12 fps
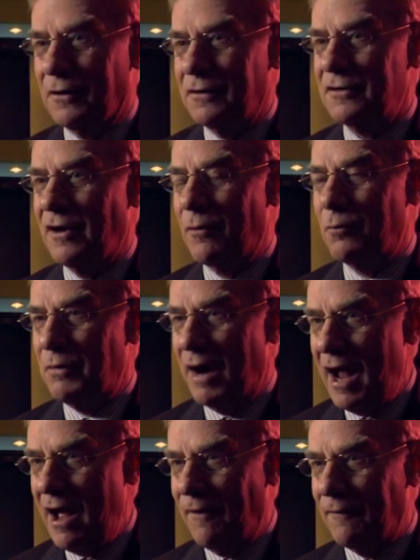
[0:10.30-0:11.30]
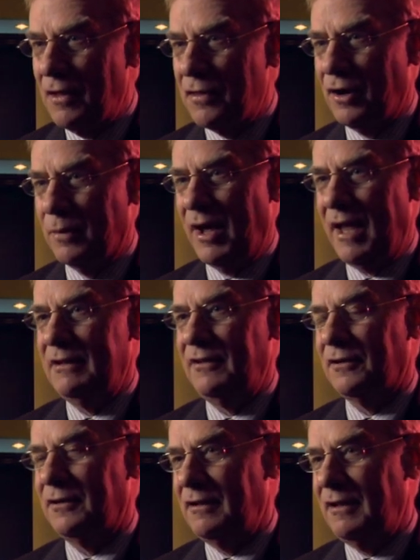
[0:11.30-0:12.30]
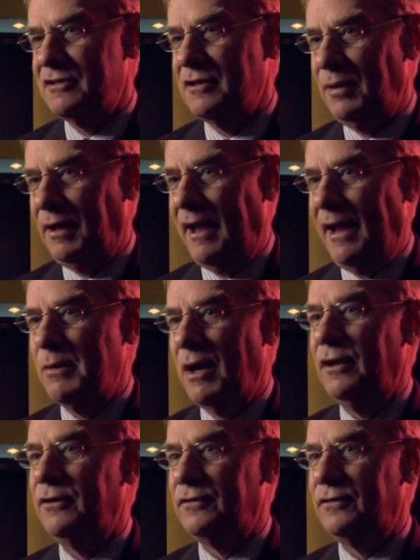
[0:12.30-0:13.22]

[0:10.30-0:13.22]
turned around. The thermohaline circulation became